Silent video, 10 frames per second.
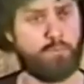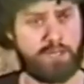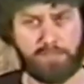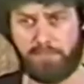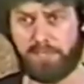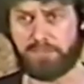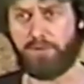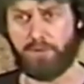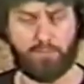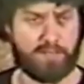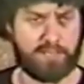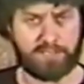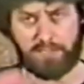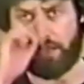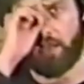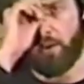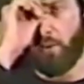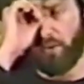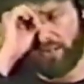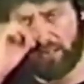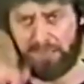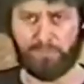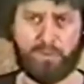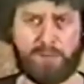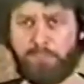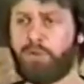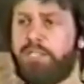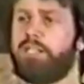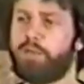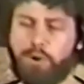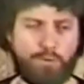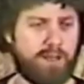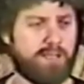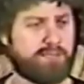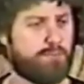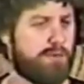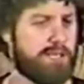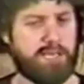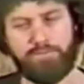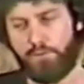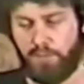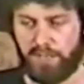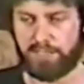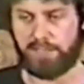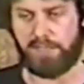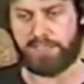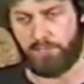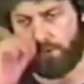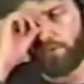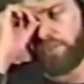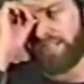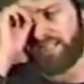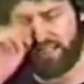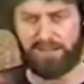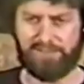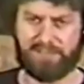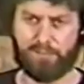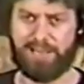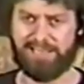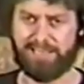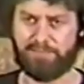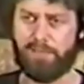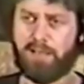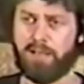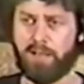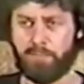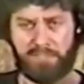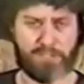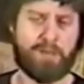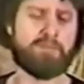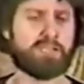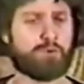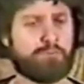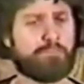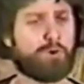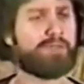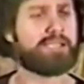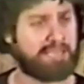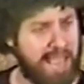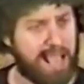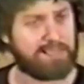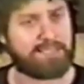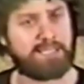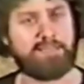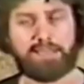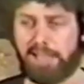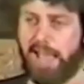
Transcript: and what an administrator was and what a, what a mercy shower was and what a giver was. And they said, well, Jesus had all these qualities, but you have a certain personality that